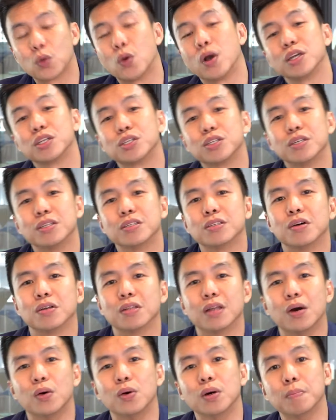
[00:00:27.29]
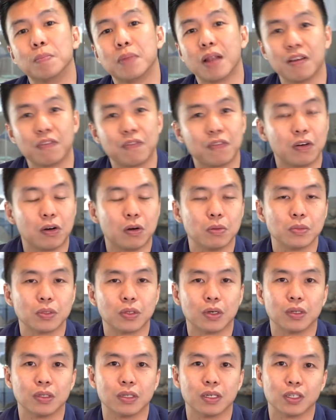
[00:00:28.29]
questions on our
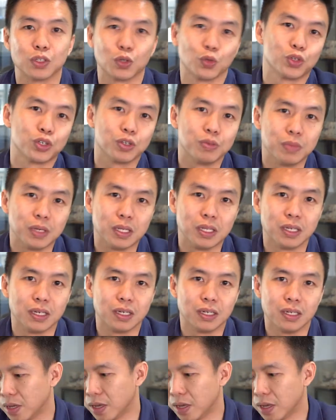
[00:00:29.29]
platforms, on social media.